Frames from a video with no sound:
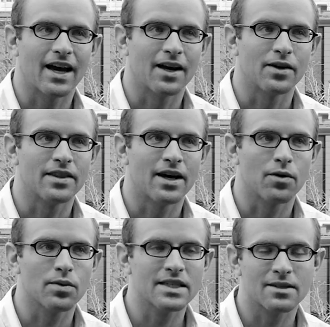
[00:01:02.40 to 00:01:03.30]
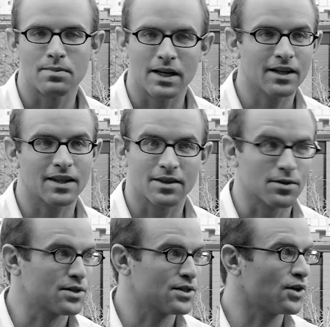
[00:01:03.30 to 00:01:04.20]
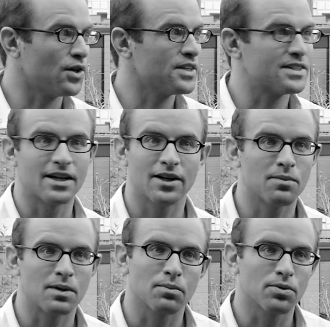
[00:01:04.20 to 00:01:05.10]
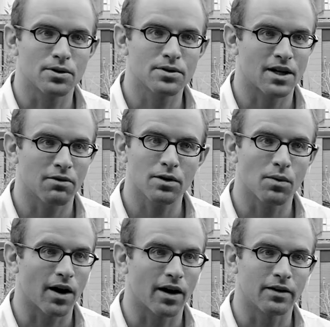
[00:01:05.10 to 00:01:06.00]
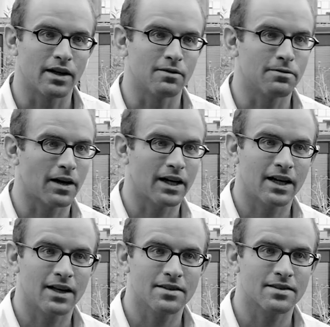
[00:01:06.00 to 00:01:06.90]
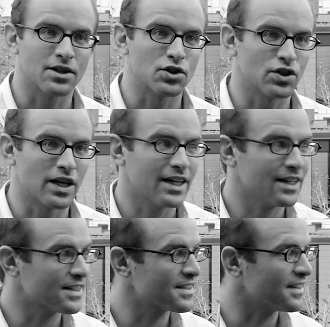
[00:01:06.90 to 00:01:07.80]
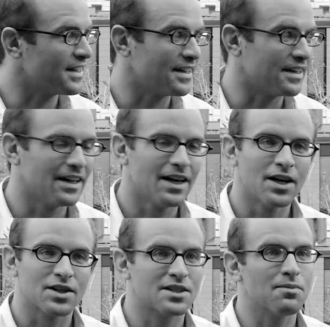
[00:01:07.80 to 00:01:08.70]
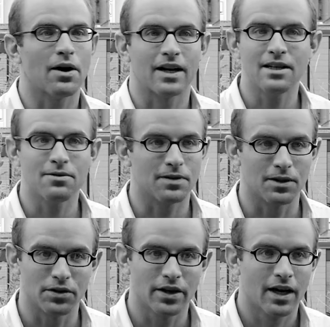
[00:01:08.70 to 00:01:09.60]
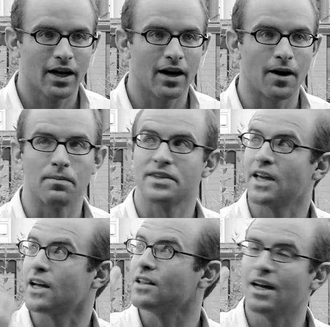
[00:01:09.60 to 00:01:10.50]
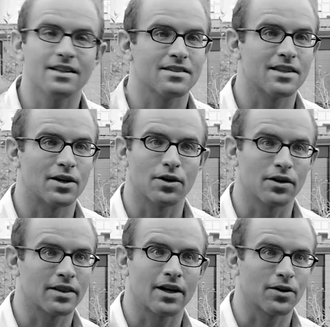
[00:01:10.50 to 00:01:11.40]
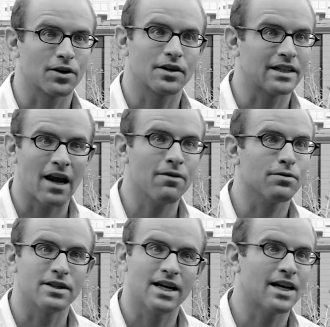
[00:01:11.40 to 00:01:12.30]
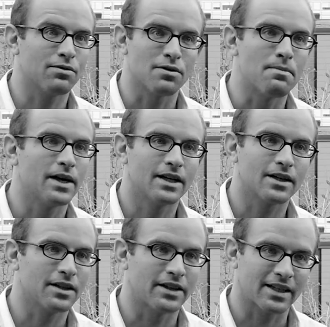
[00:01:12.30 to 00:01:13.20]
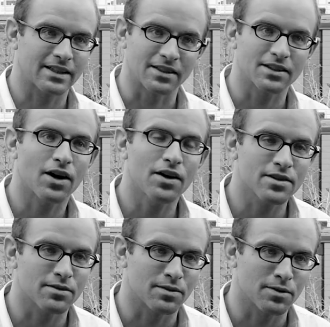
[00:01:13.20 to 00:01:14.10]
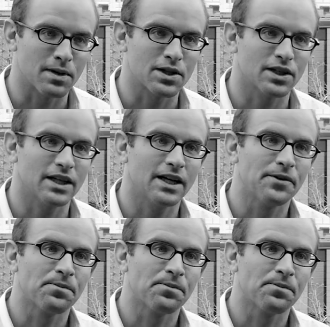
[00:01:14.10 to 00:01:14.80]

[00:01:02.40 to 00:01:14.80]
and that reason being that there's just all this data being produced everywhere in, in finance, in genetics, in just about any field. Um, satellites that are, that are every day, every minute, collecting tons of information.